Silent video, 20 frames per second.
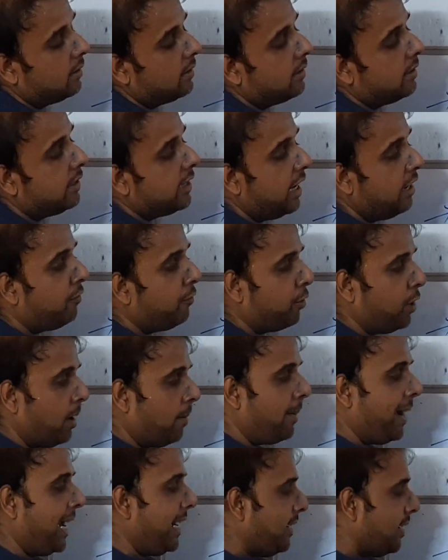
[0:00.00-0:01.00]

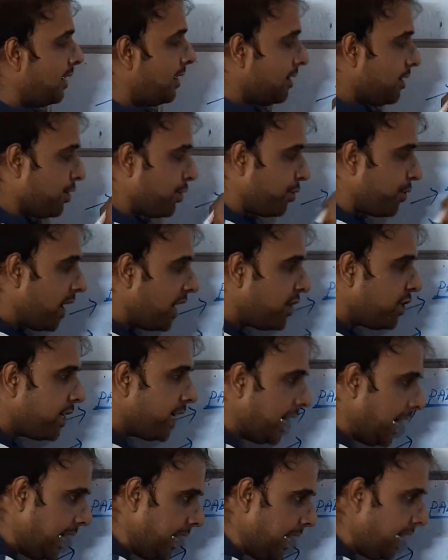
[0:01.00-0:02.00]
Sulfonamide
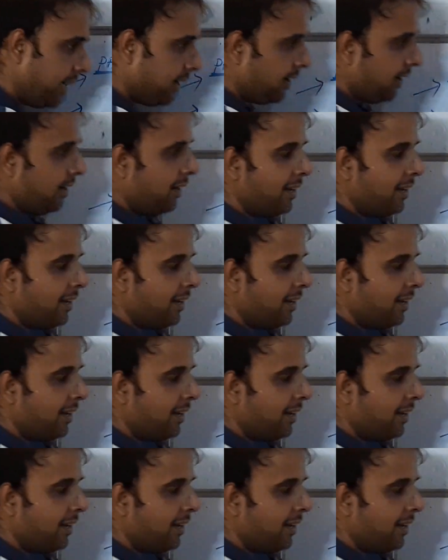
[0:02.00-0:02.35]
structurally,